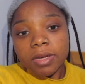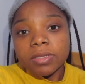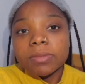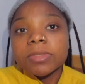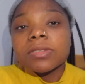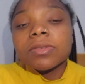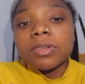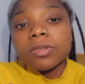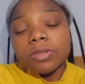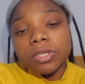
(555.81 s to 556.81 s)
So I'm just
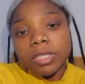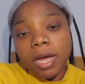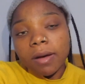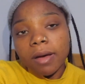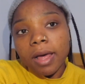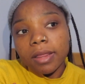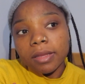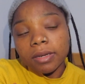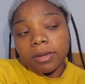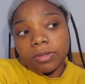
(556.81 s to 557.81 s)
going to shower and
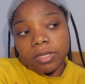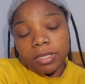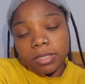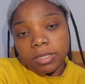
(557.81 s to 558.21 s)
then I'll just